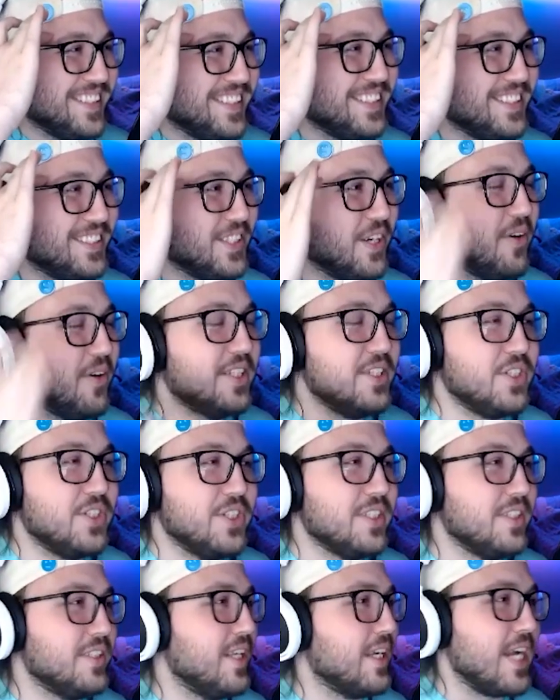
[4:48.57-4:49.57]
So it's
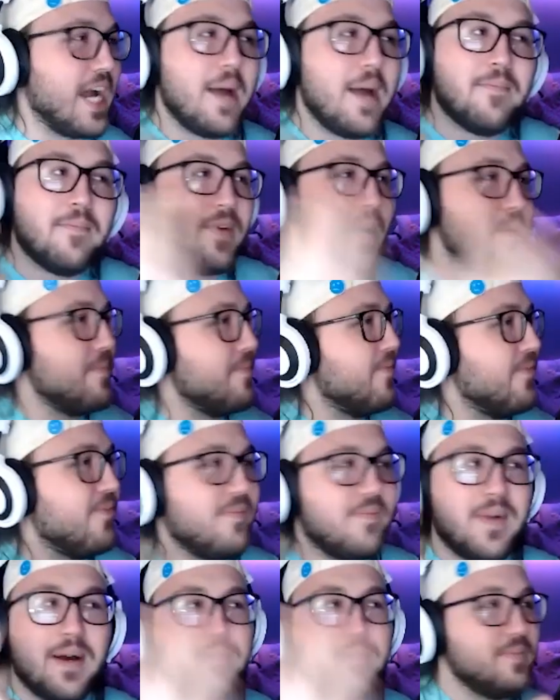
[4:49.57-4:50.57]
just like I'm
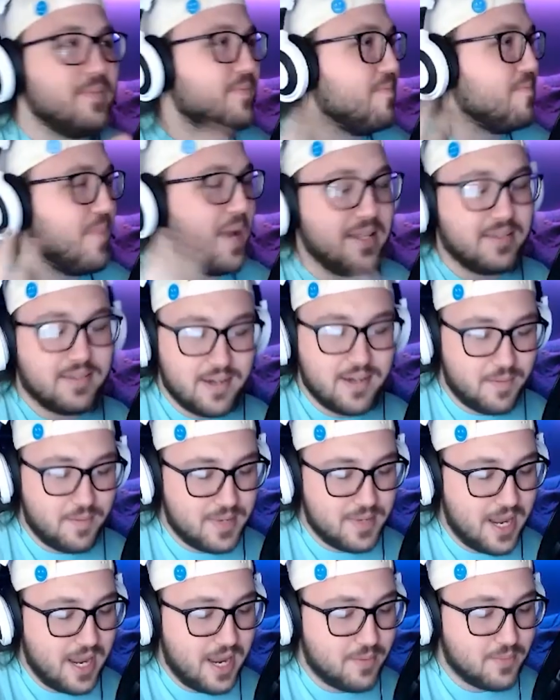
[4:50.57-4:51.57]
messing up
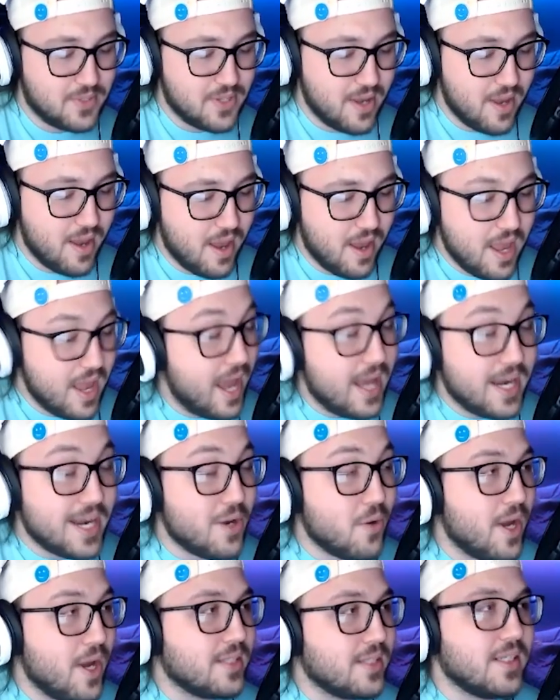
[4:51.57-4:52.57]
names.
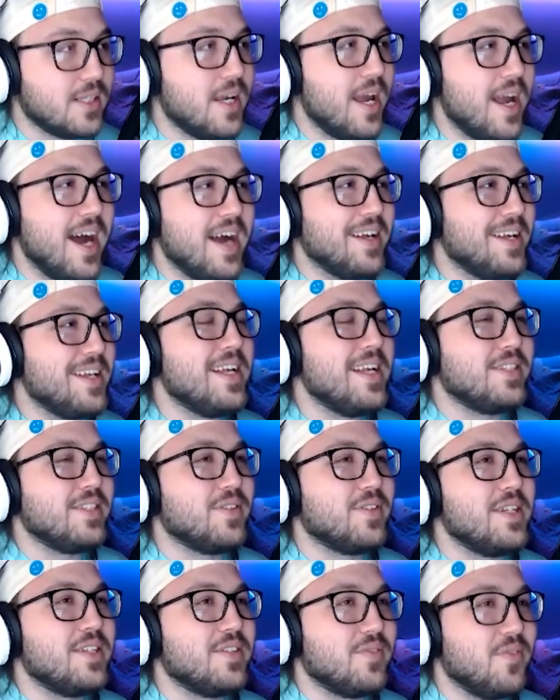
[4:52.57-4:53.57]
Anyways,
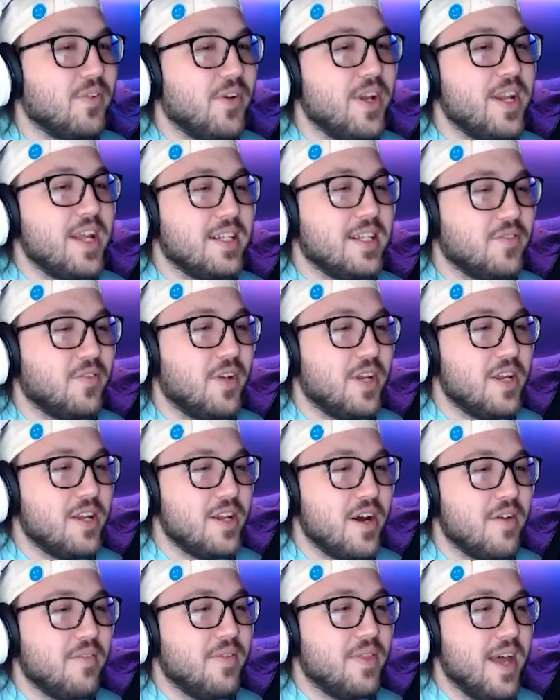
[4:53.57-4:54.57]
it's funny. It's funny
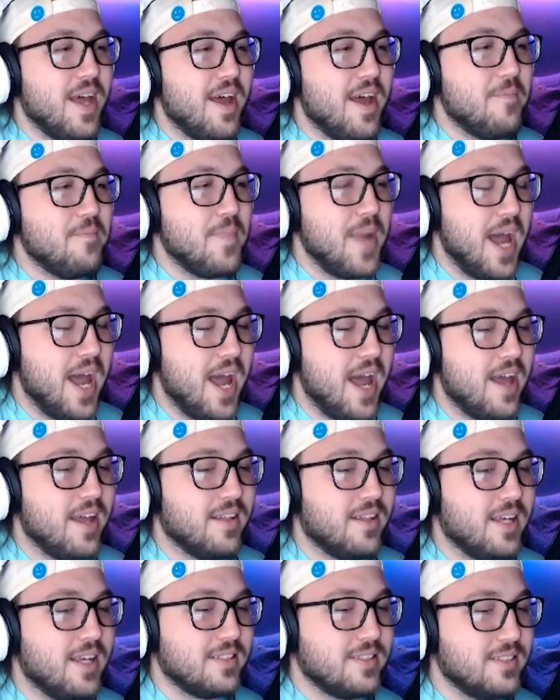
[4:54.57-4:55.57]
enough that Matt
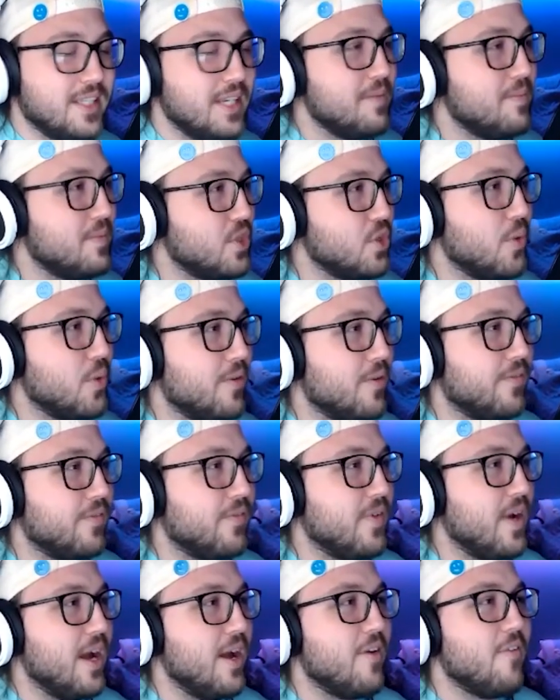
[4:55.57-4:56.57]
like seemed to have
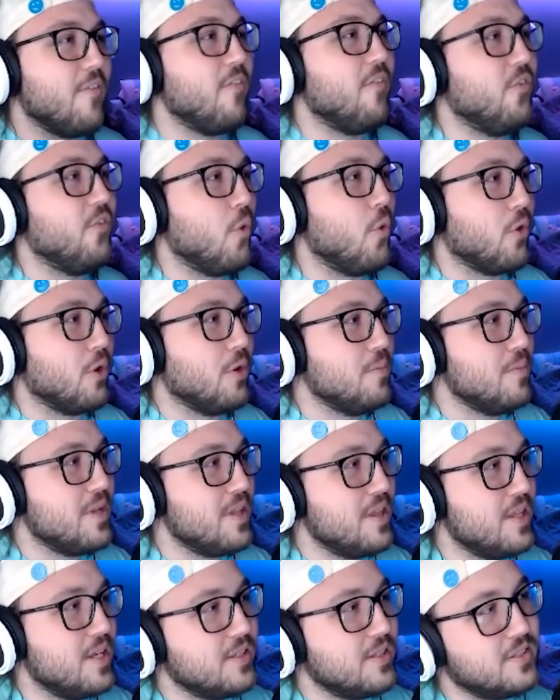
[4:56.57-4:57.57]
formed
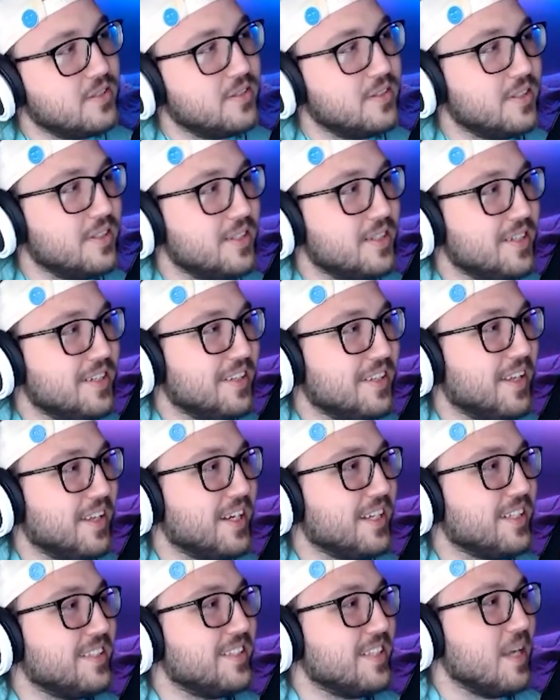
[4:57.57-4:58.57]
this like
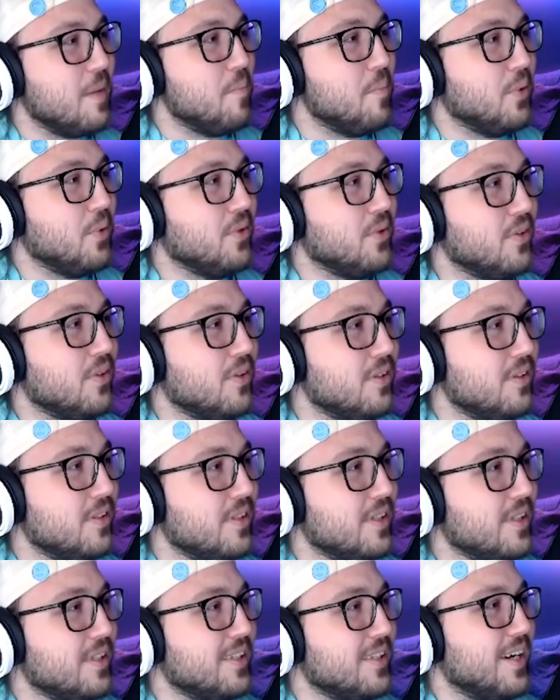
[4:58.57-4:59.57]
Assemble,
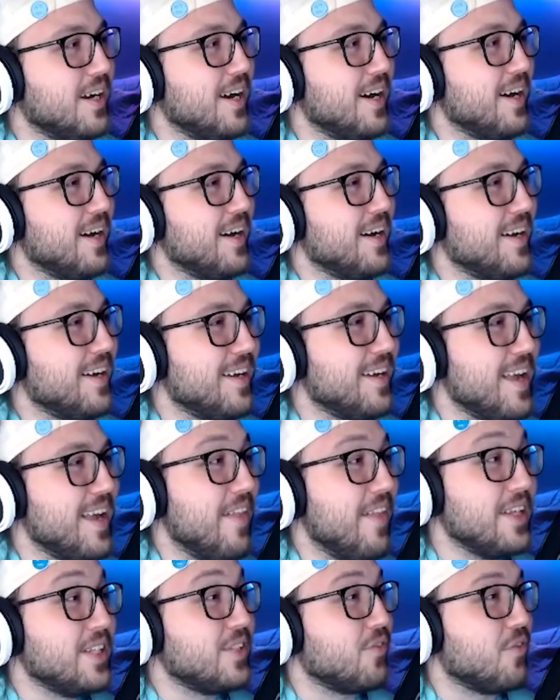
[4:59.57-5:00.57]
at
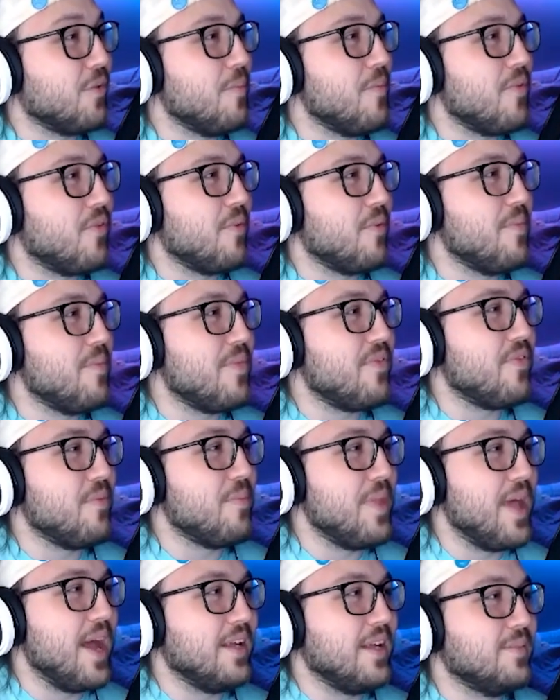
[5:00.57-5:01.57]
least from
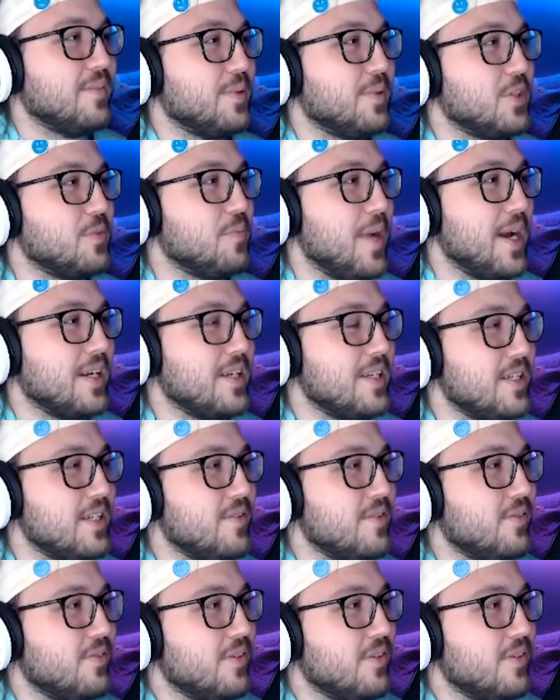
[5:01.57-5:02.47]
that perspective,